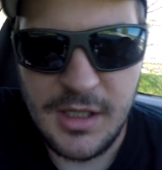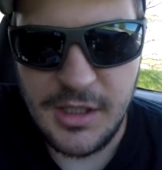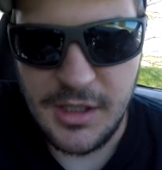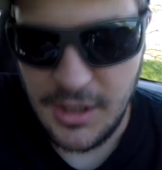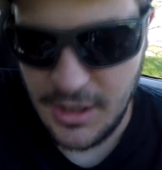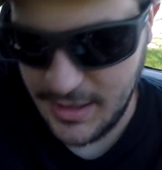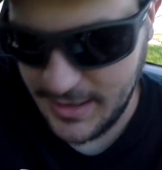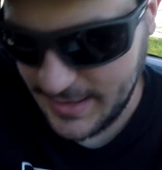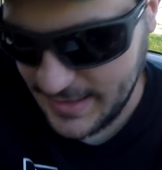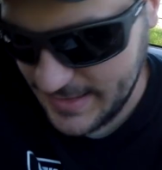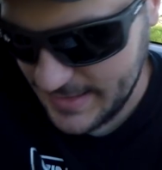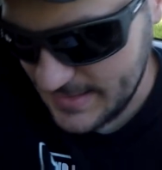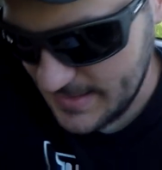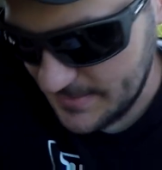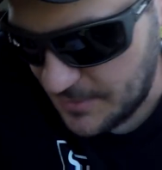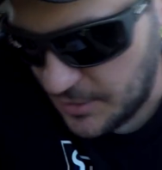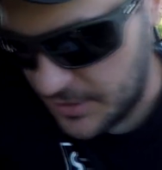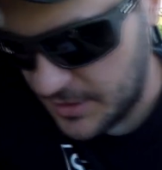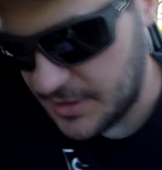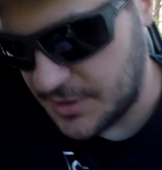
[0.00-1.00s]
All right, guys,
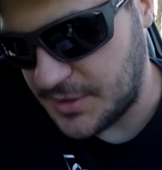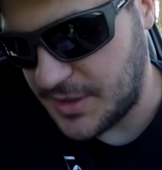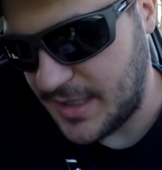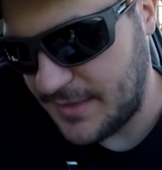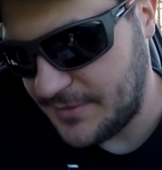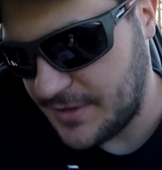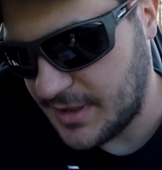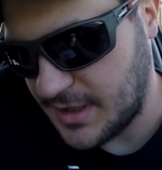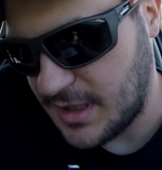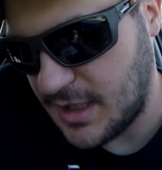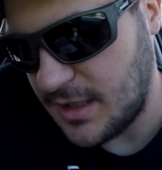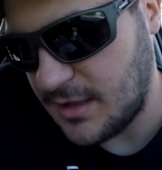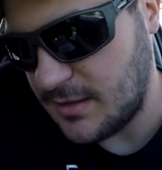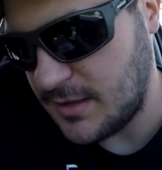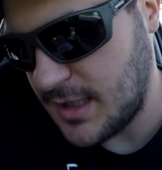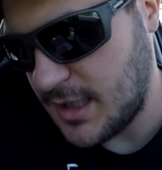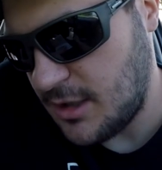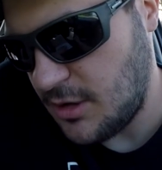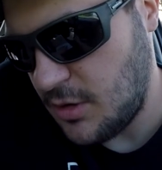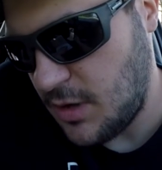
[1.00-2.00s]
I'm out here driving the car
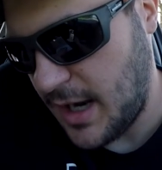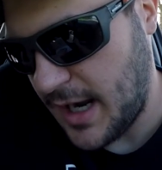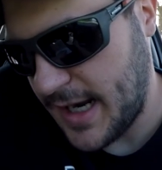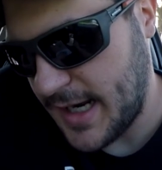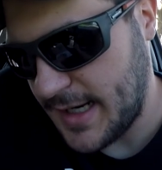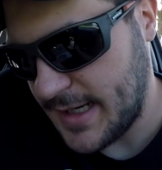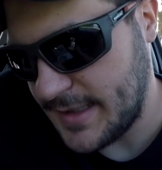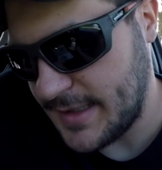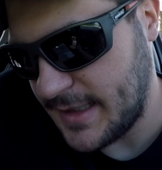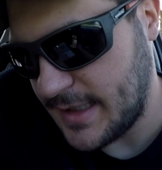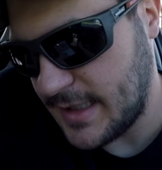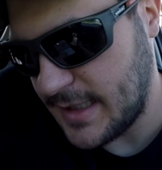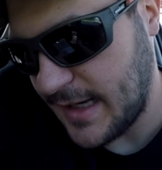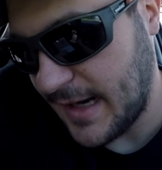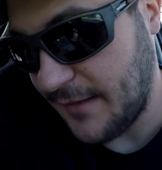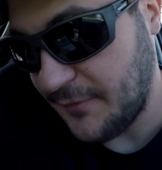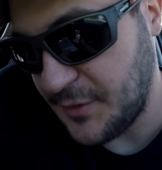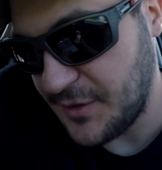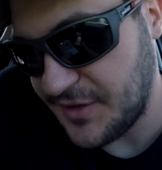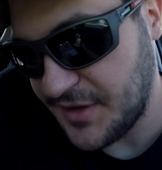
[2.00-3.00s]
now, and
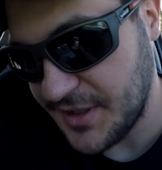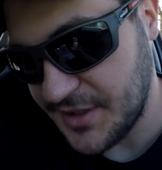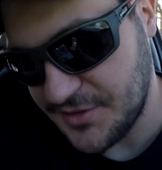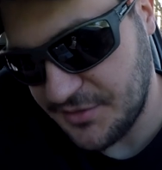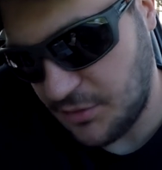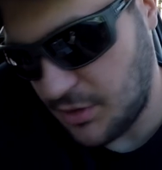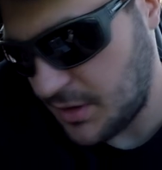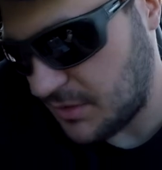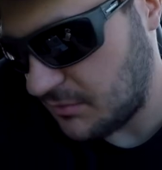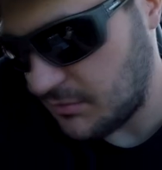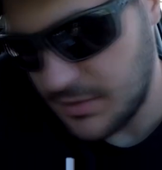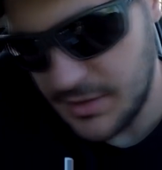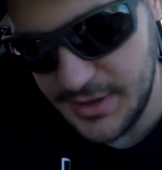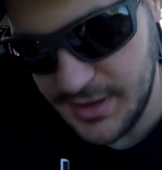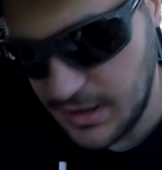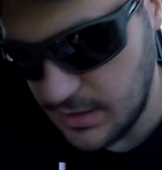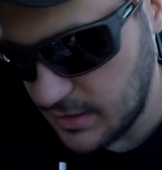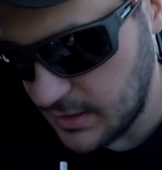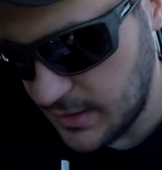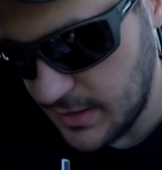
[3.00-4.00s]
everything is running really
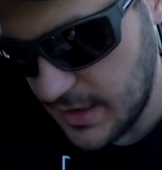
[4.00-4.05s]
good